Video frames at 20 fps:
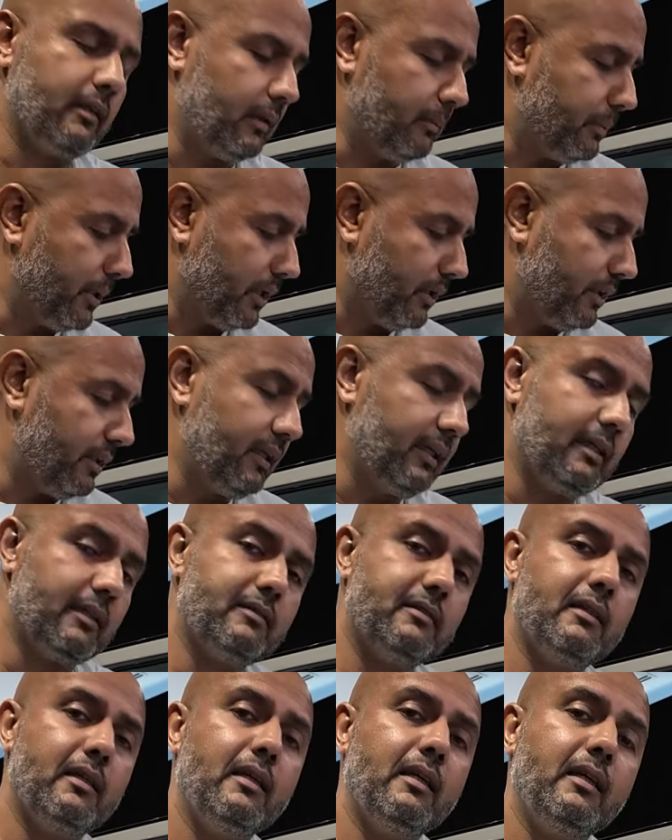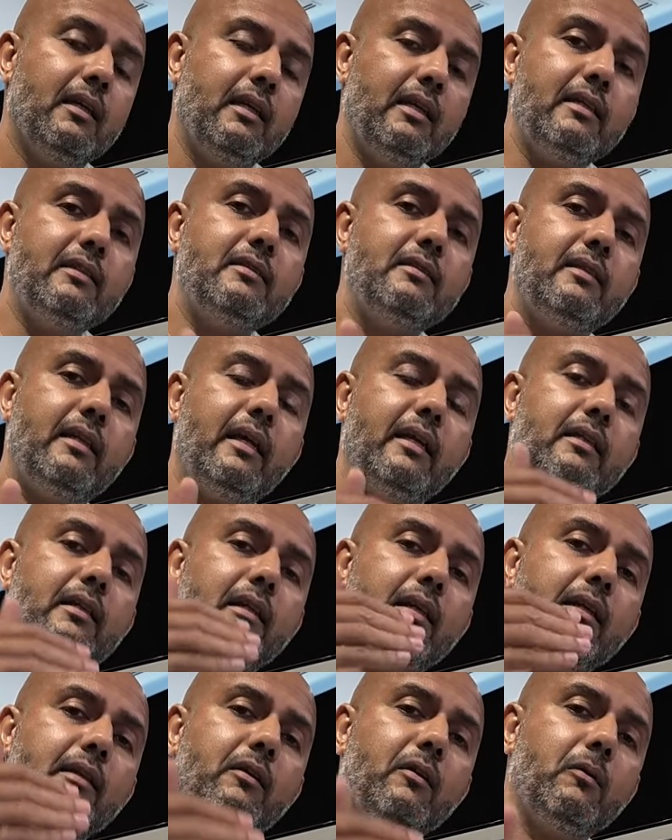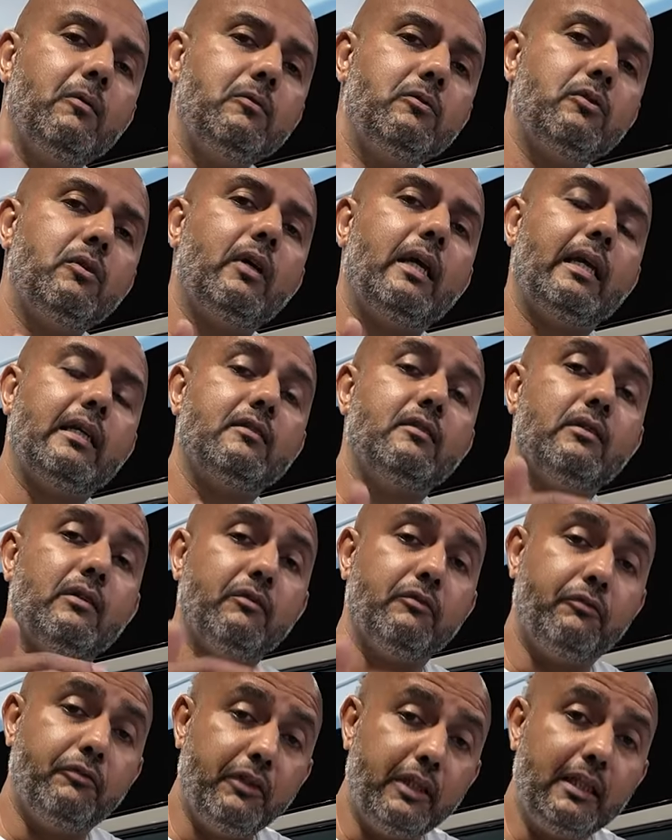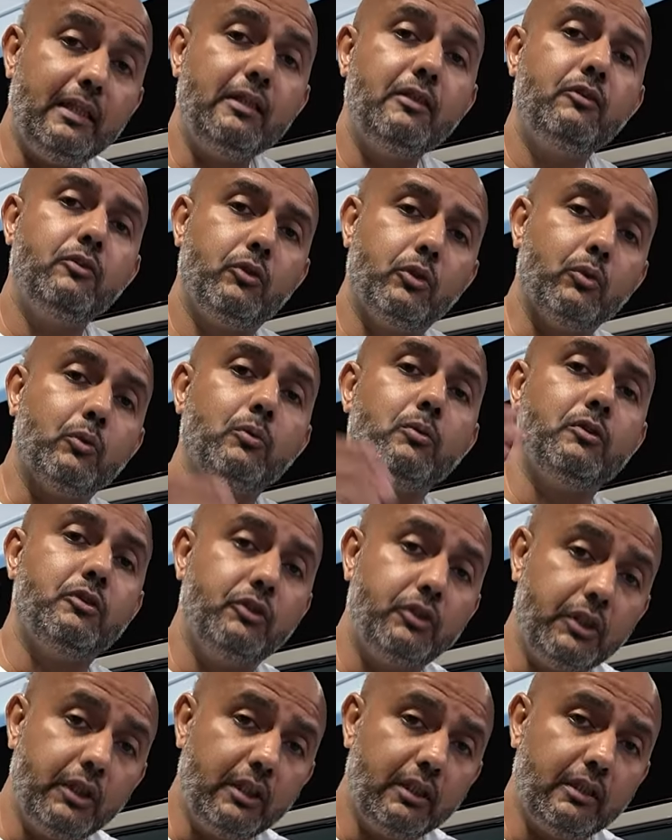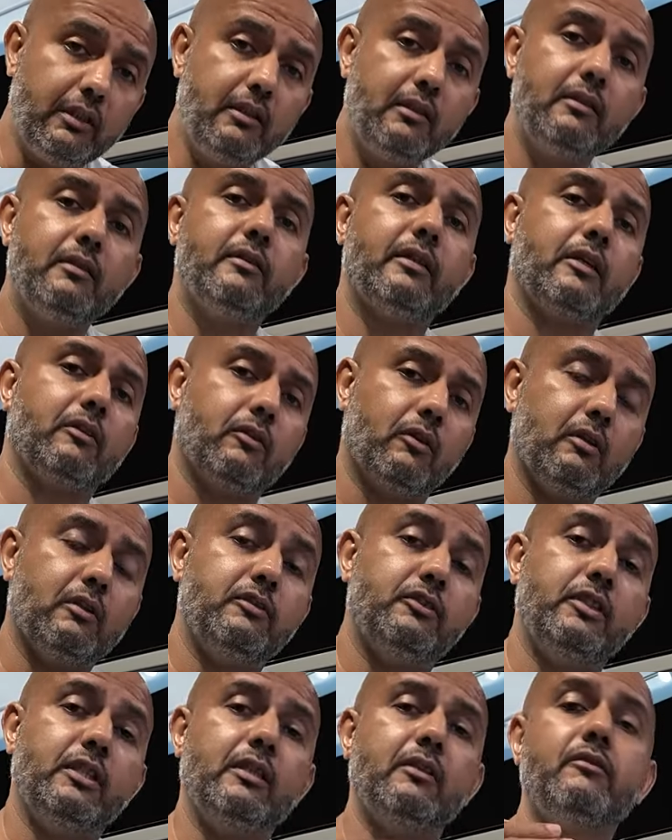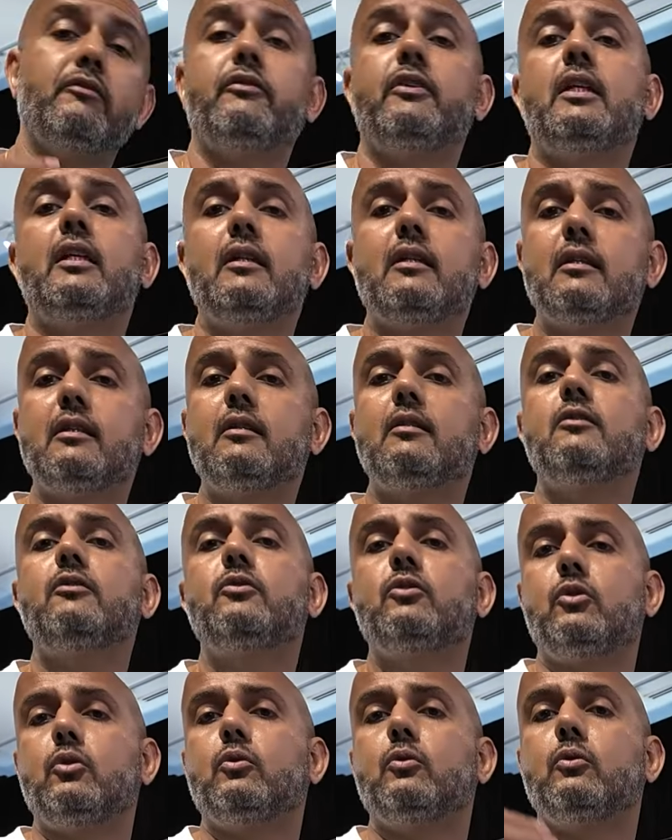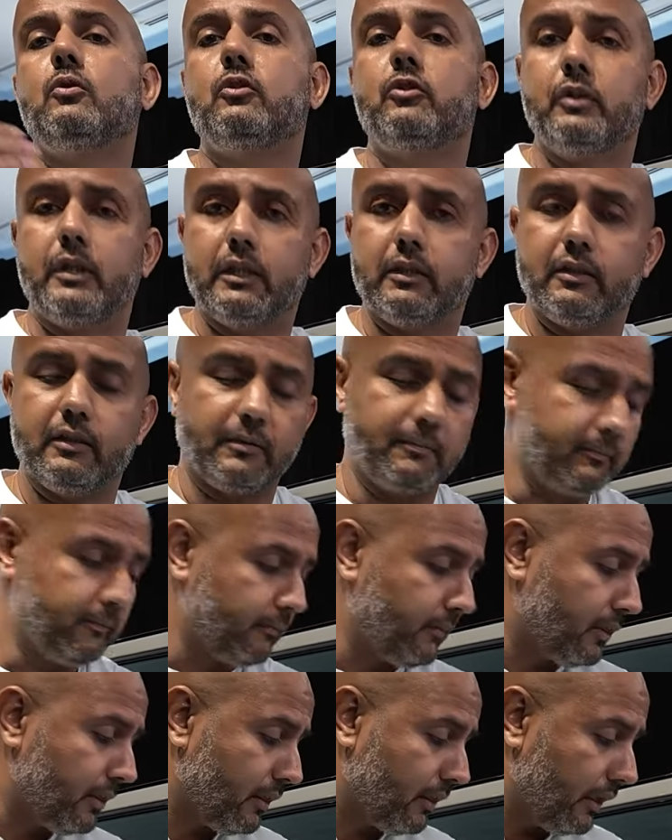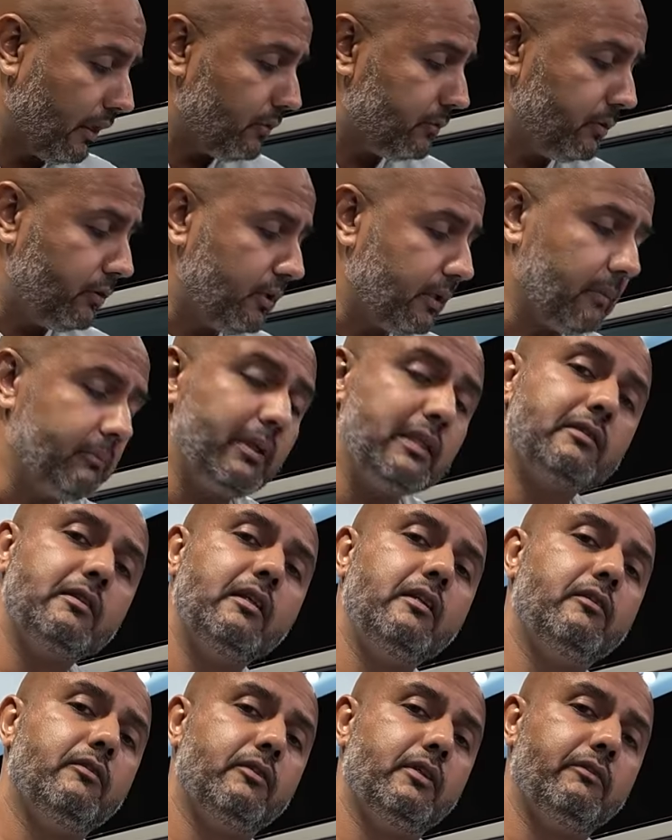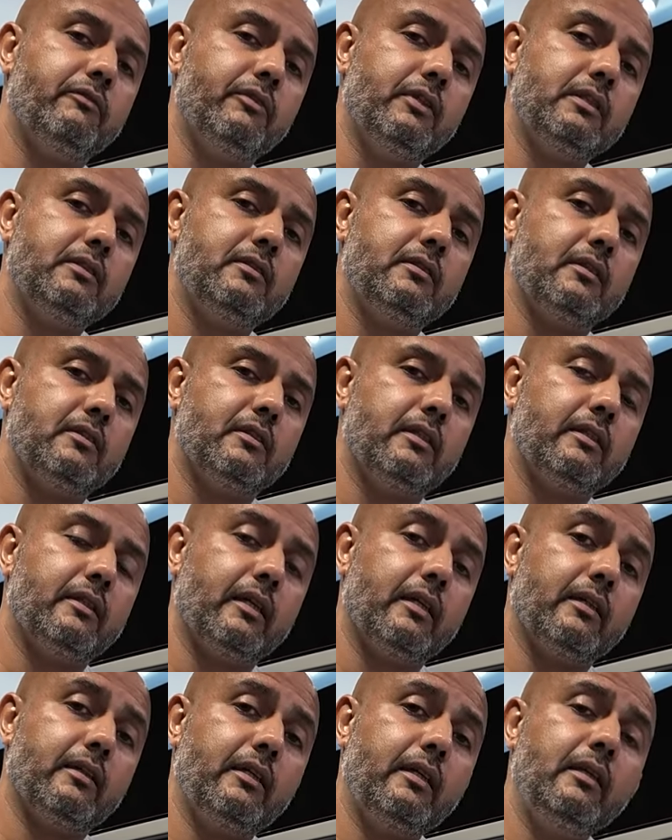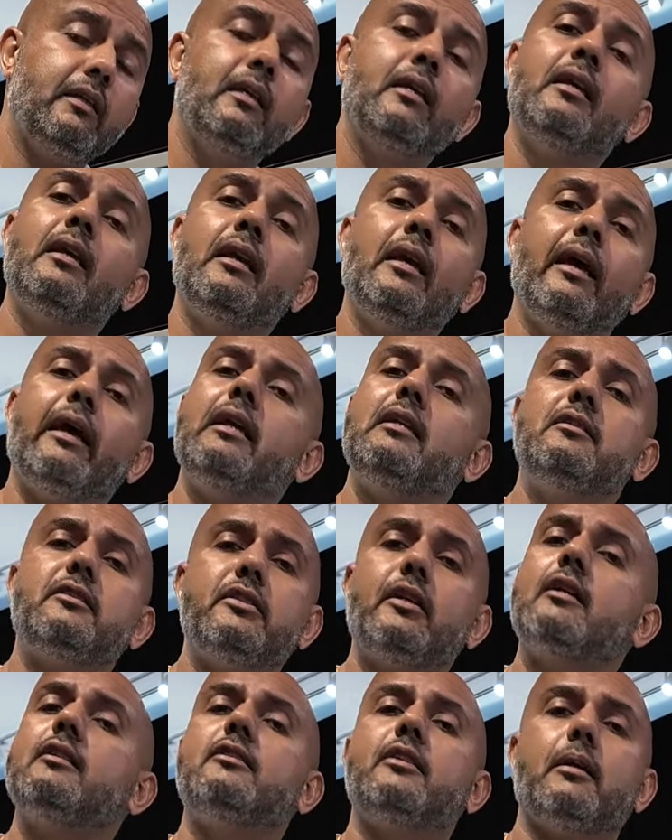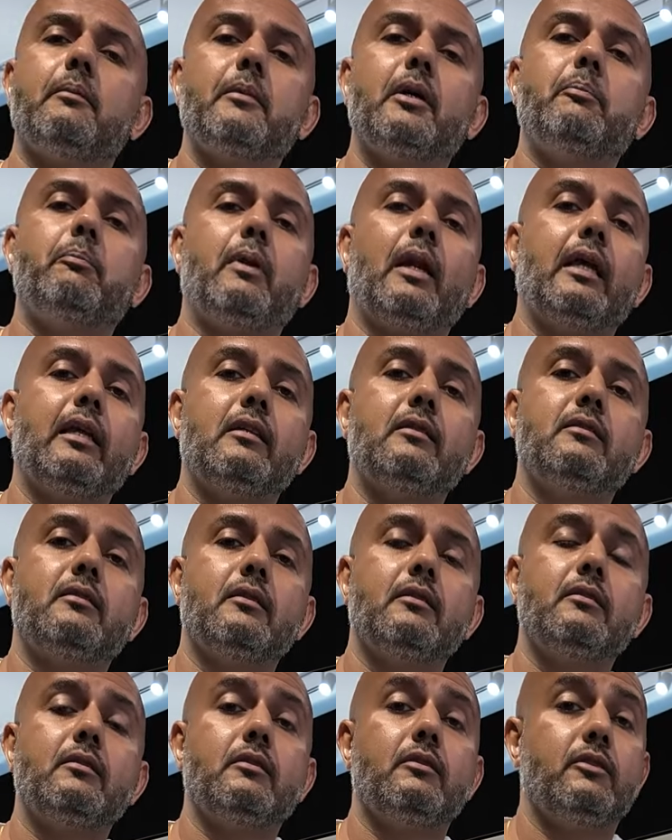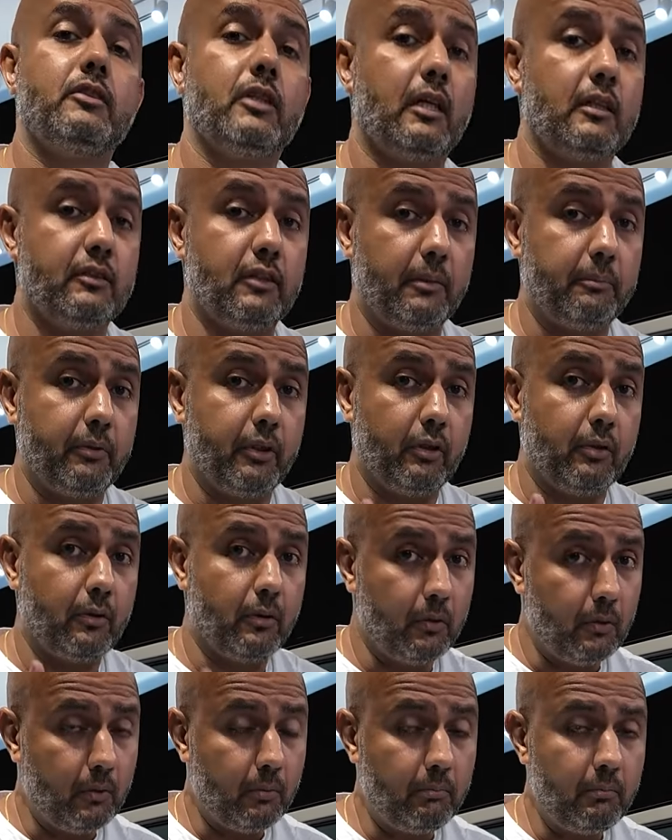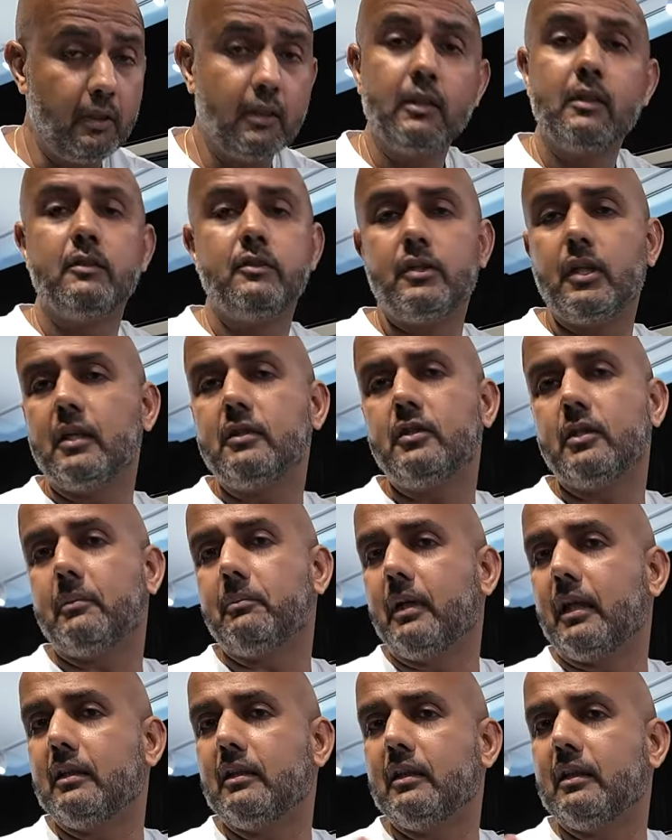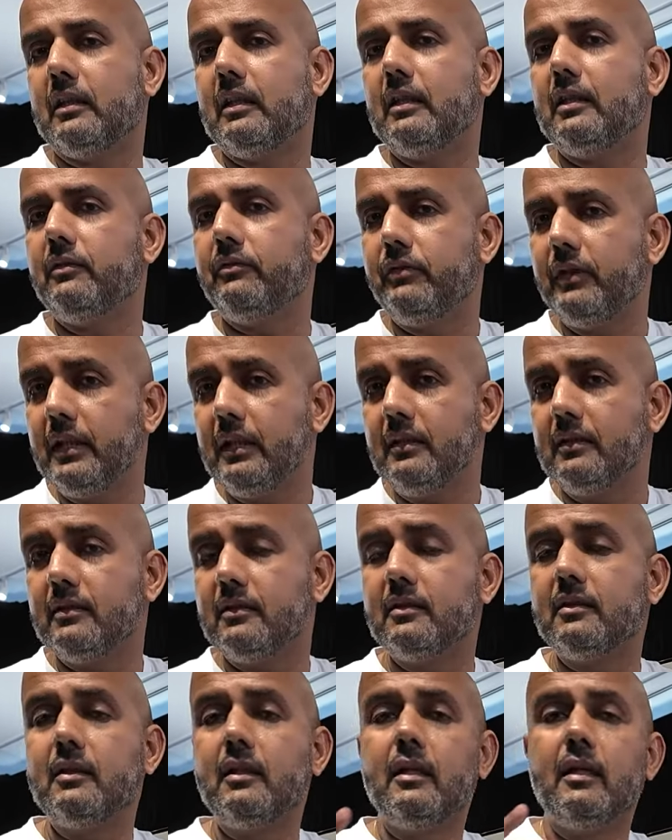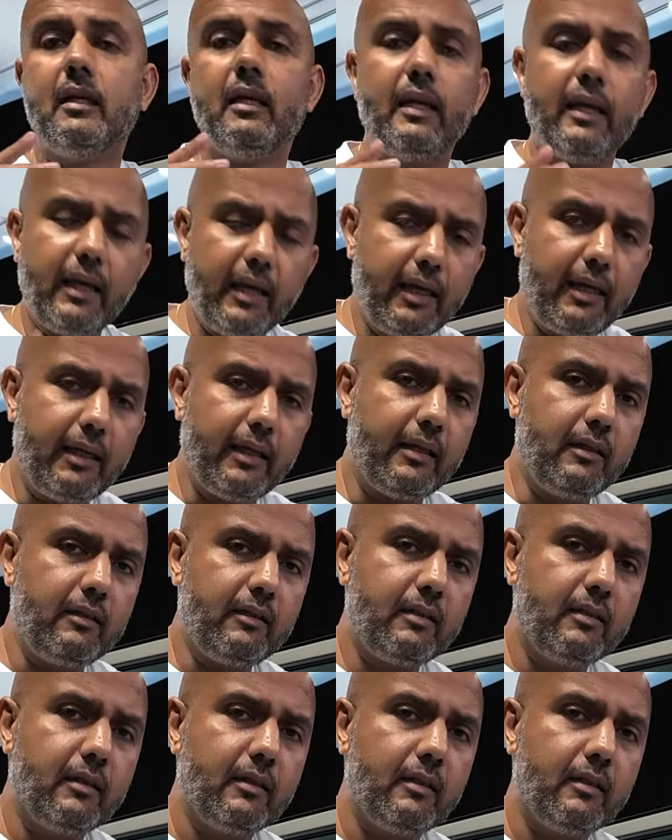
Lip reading: about this is that it also has V2G technology, vehicle to grid. Now, you can basically reverse this entire thing and charge up appliances, charge up your home, charge up other EVs, and